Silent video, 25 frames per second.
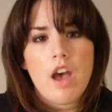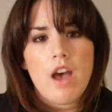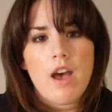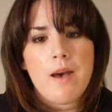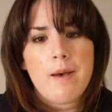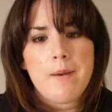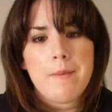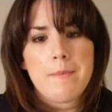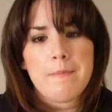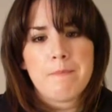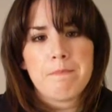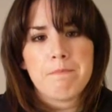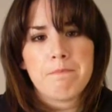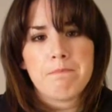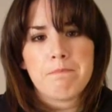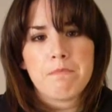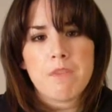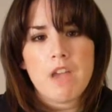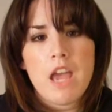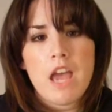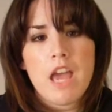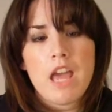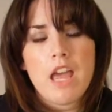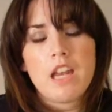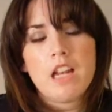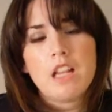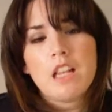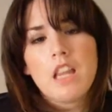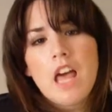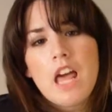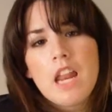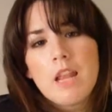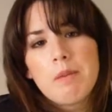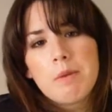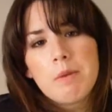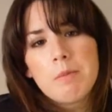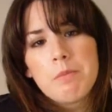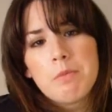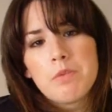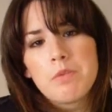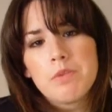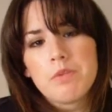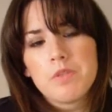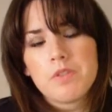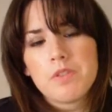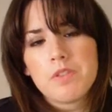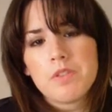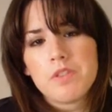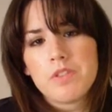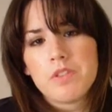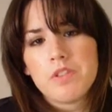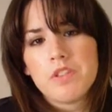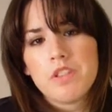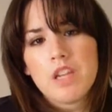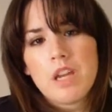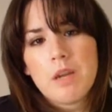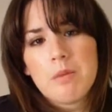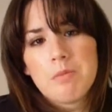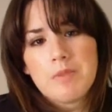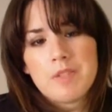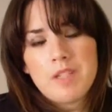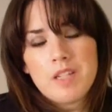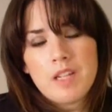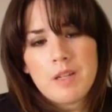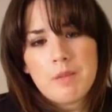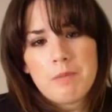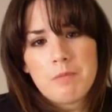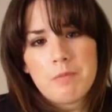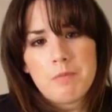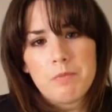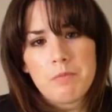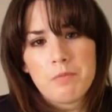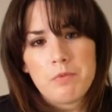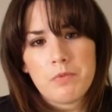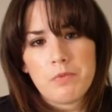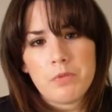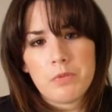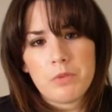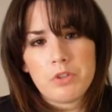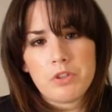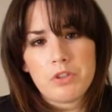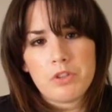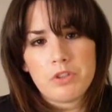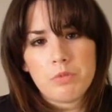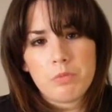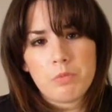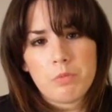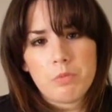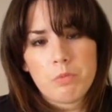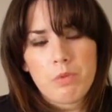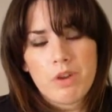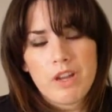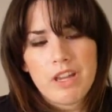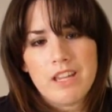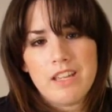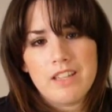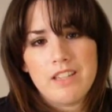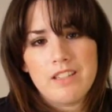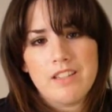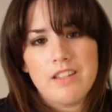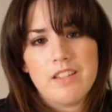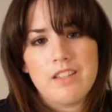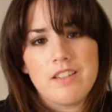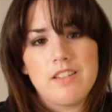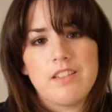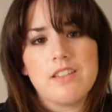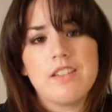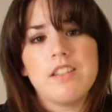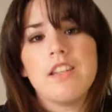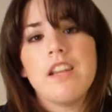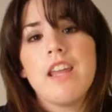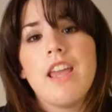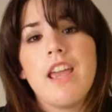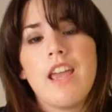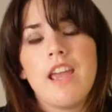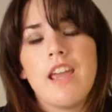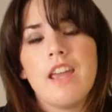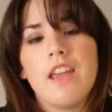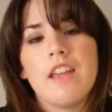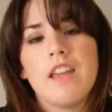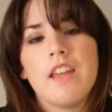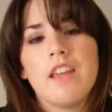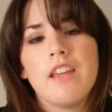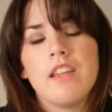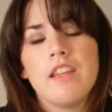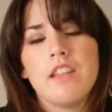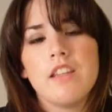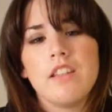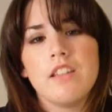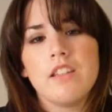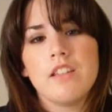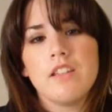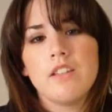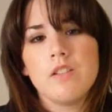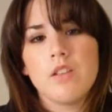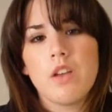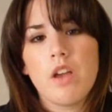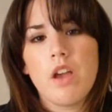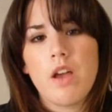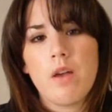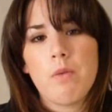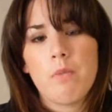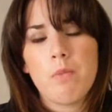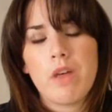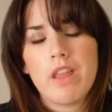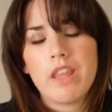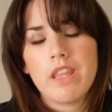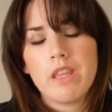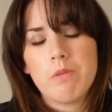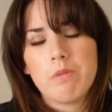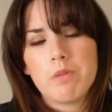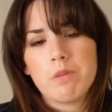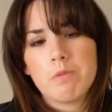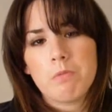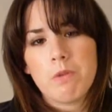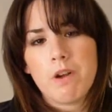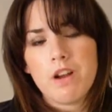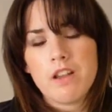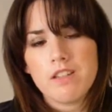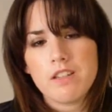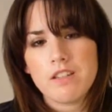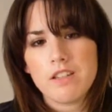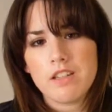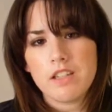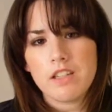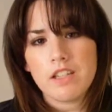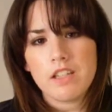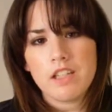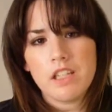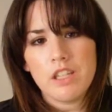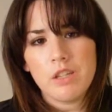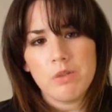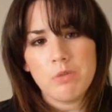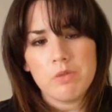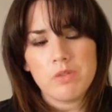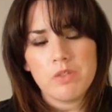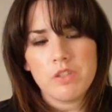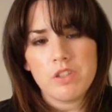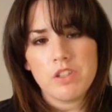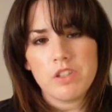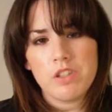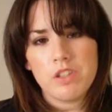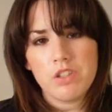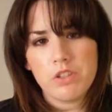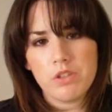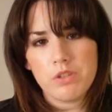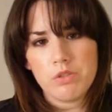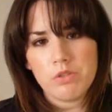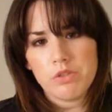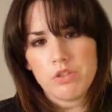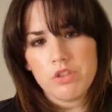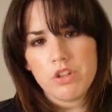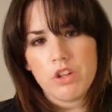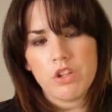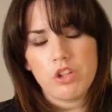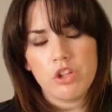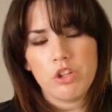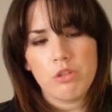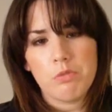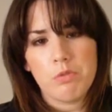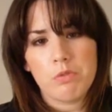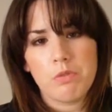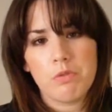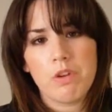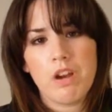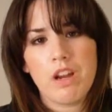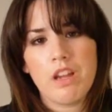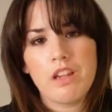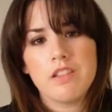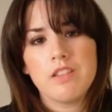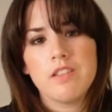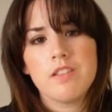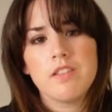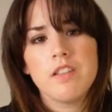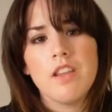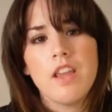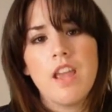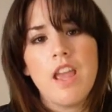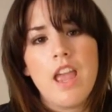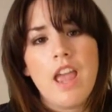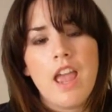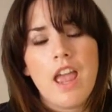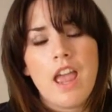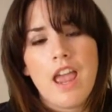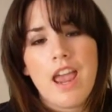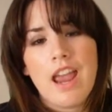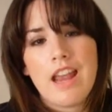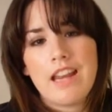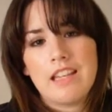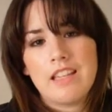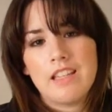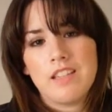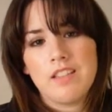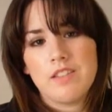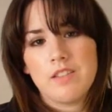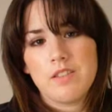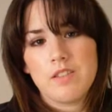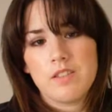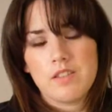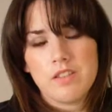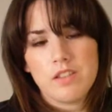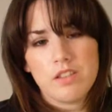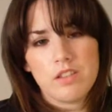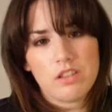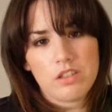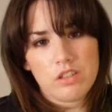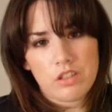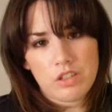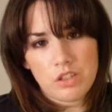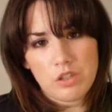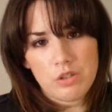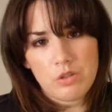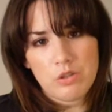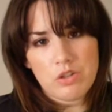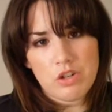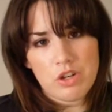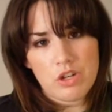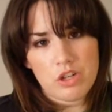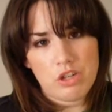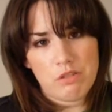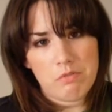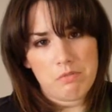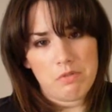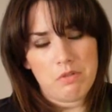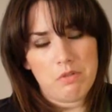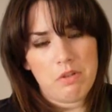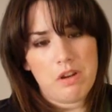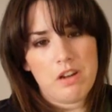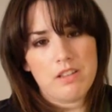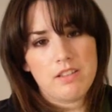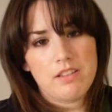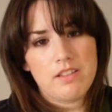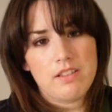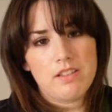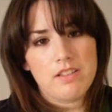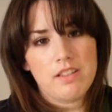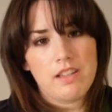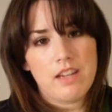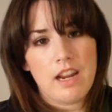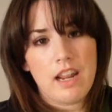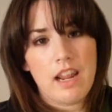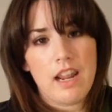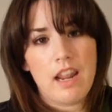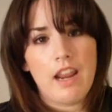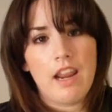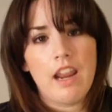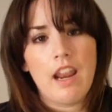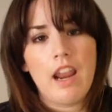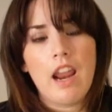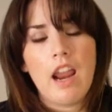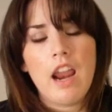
And a lot of people still look up to him for what he does today. While he was president, he was huge on human rights, and he's still huge on human rights today.